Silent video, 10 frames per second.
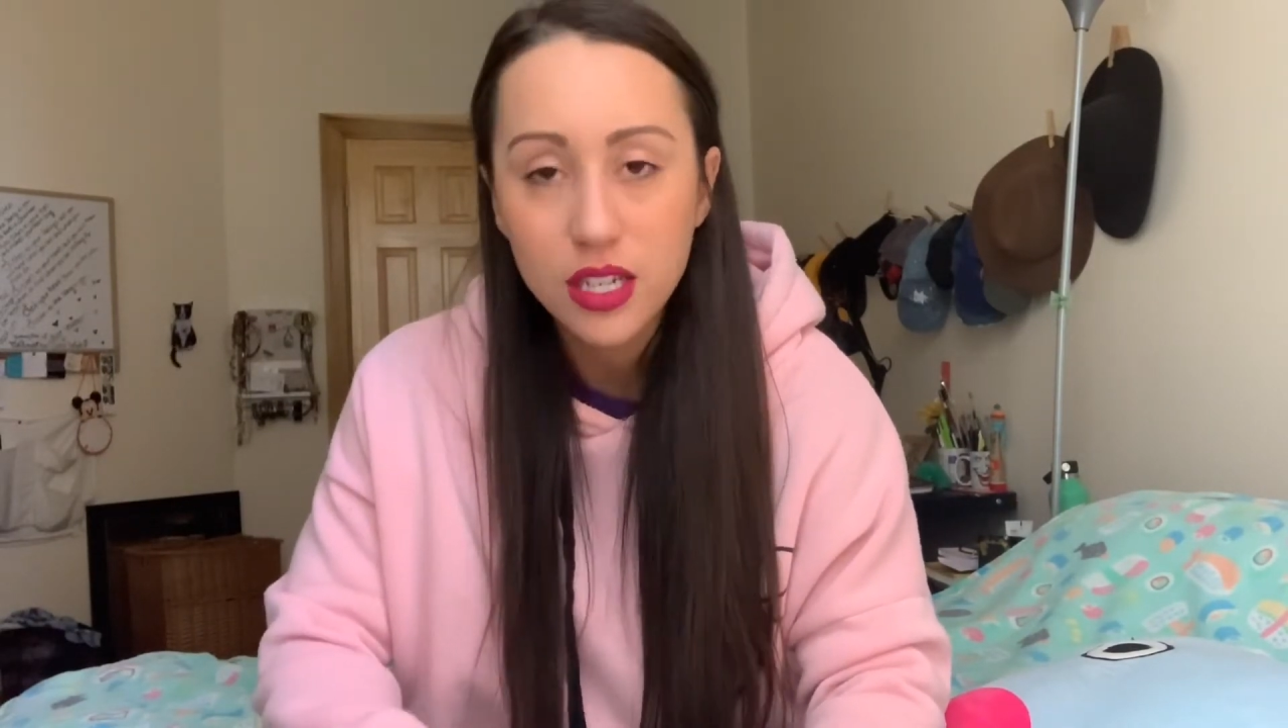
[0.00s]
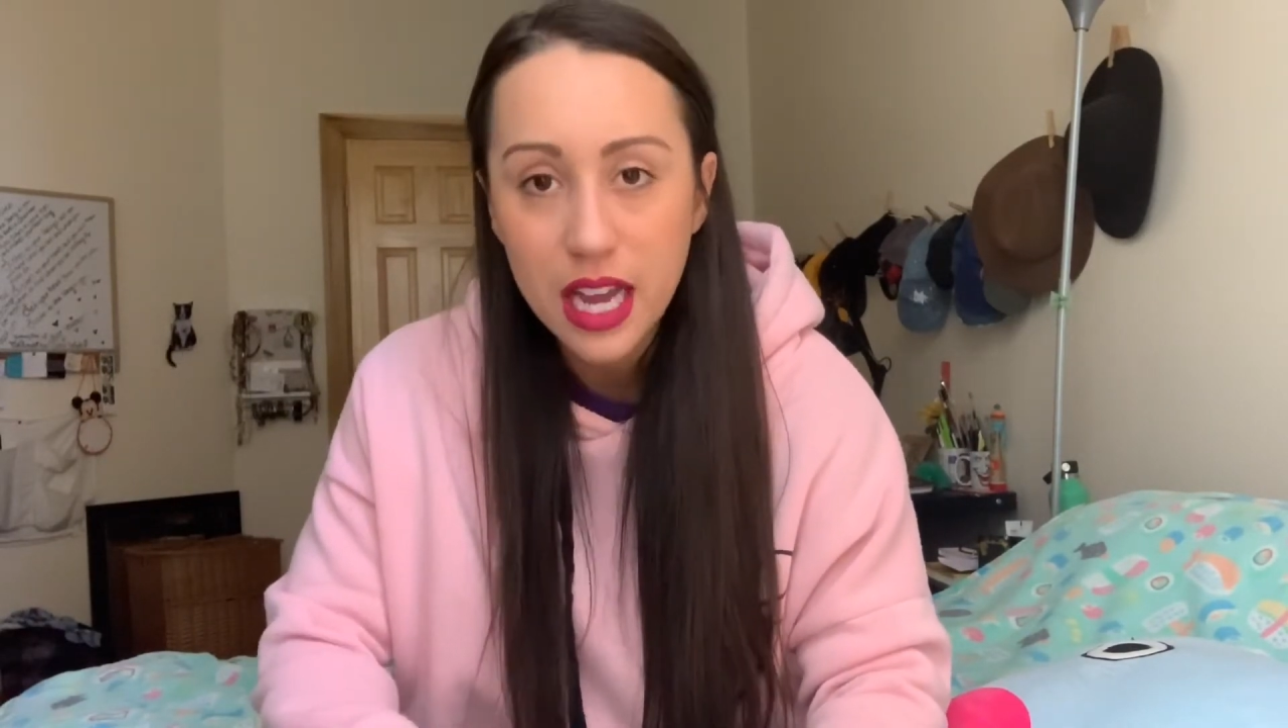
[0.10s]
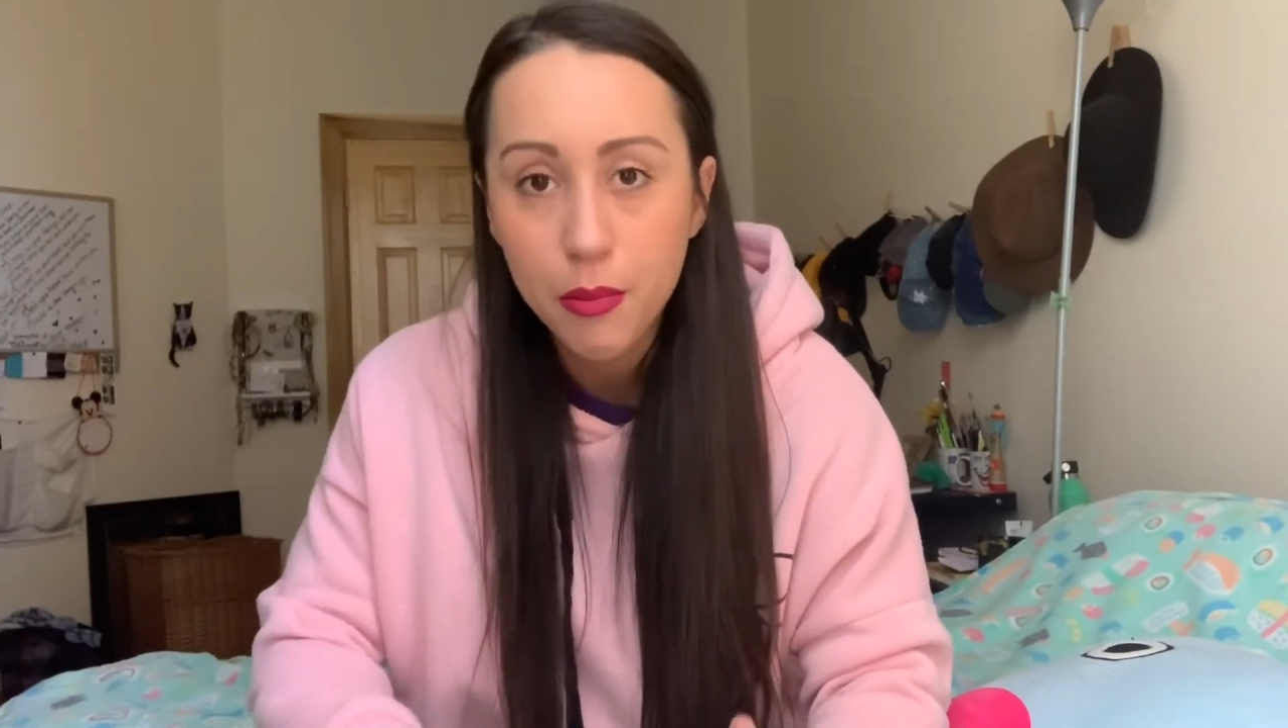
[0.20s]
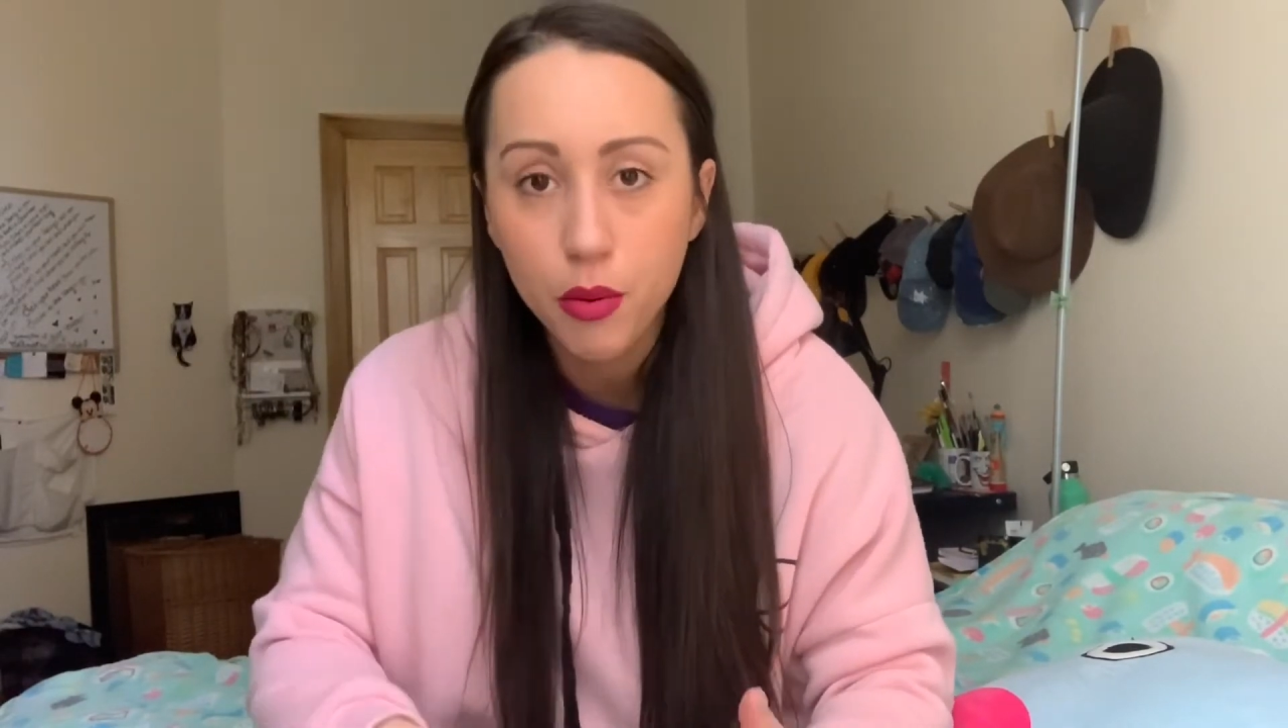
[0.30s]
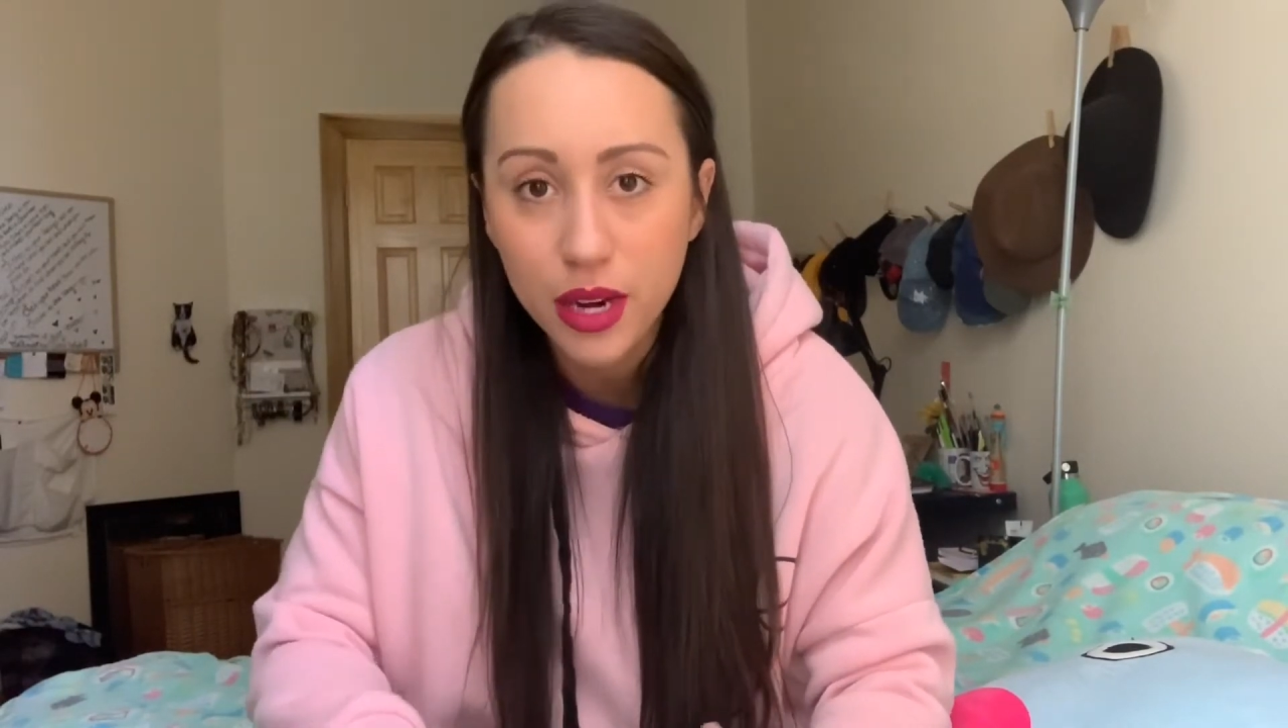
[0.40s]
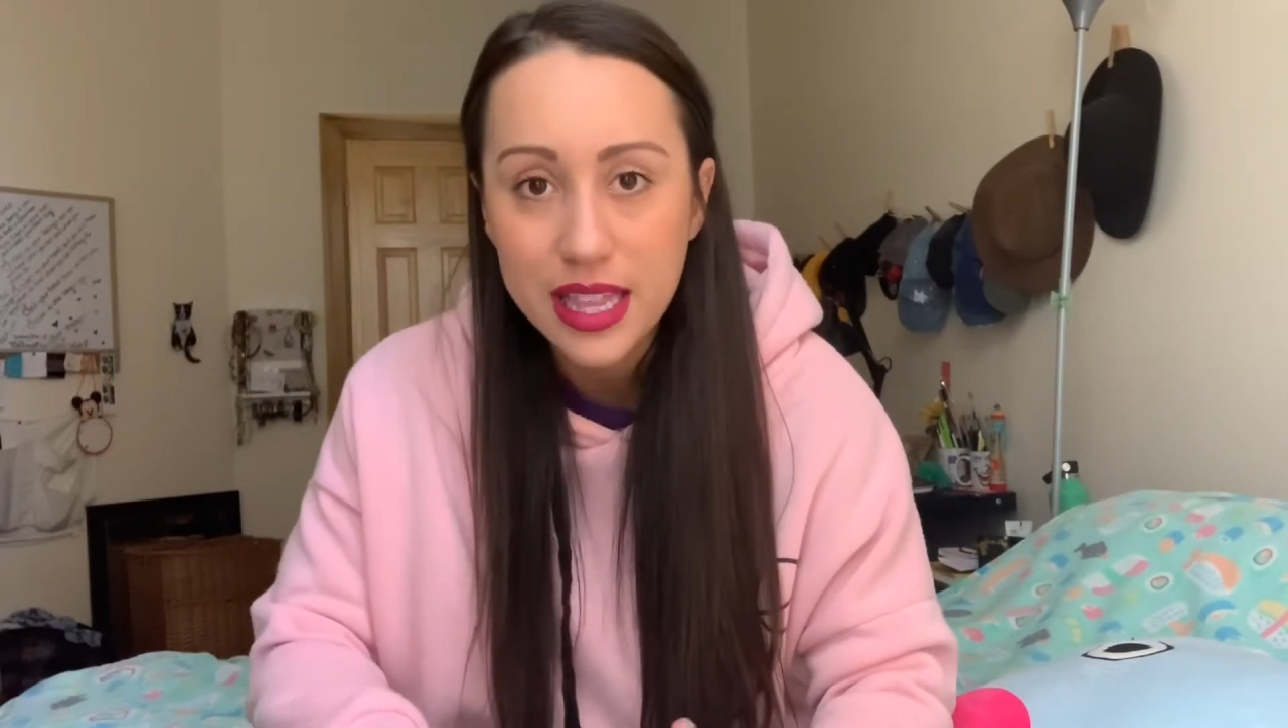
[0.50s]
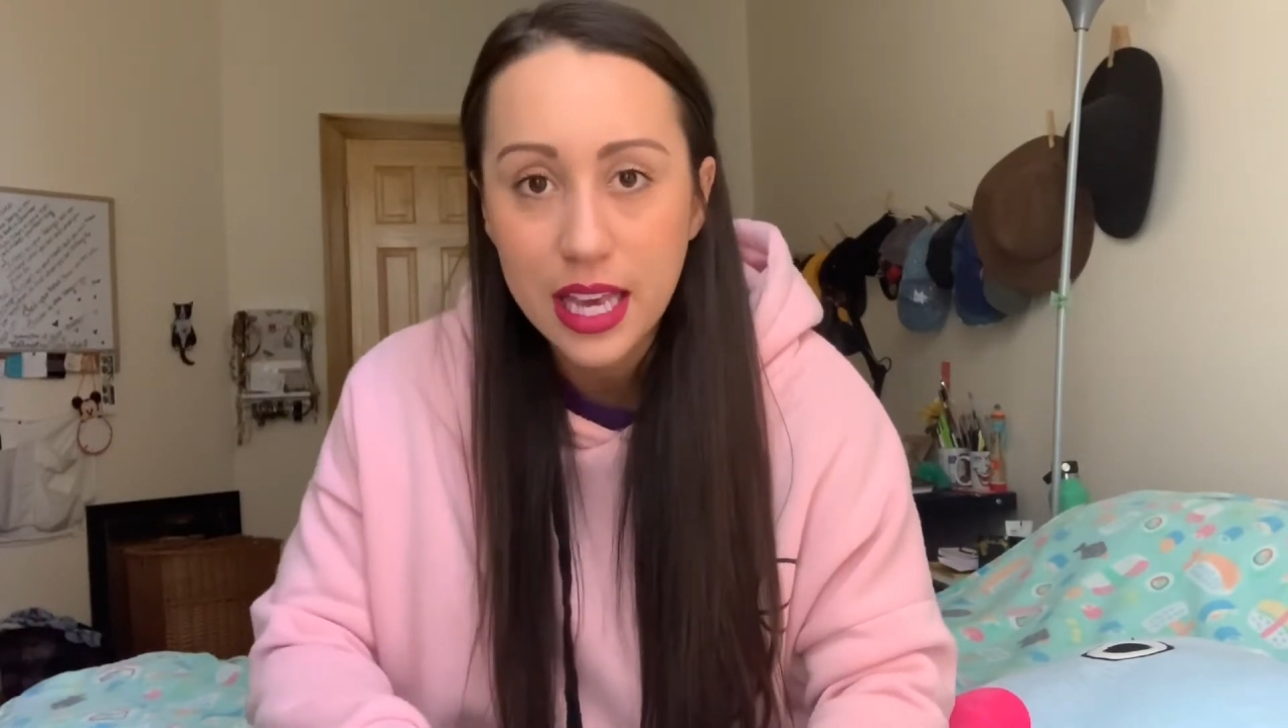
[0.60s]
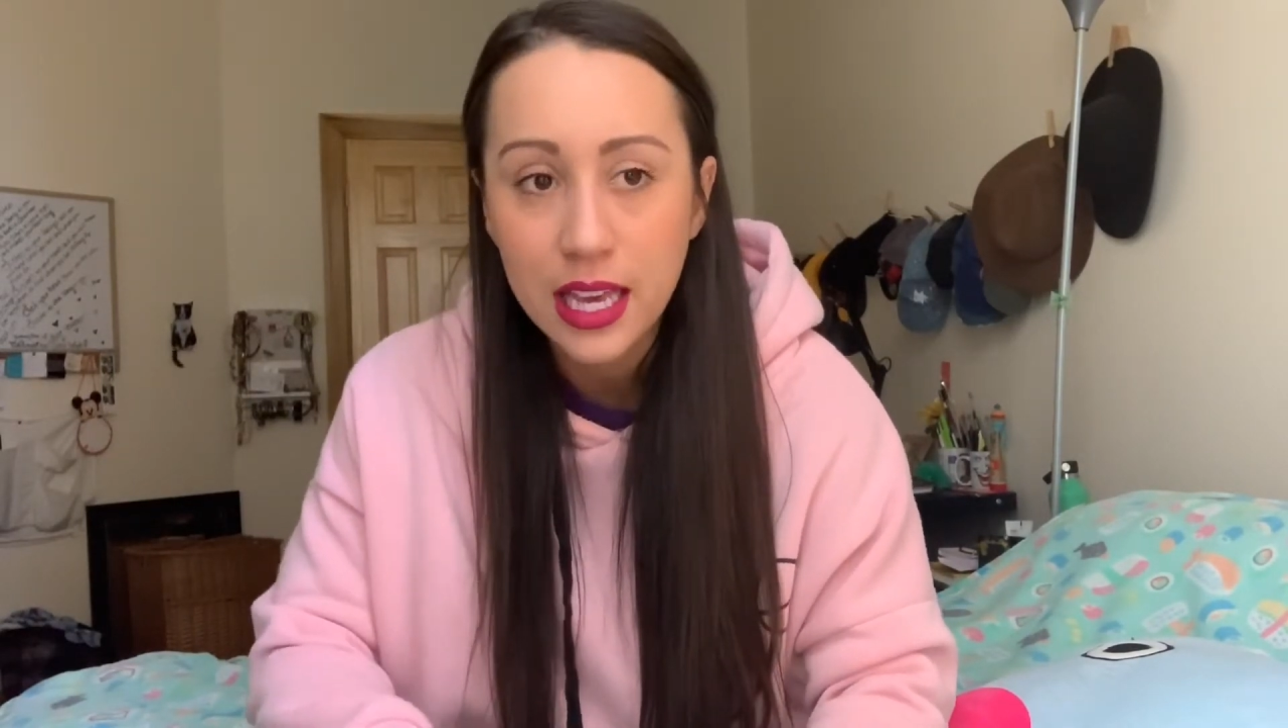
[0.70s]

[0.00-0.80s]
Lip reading: time breathing.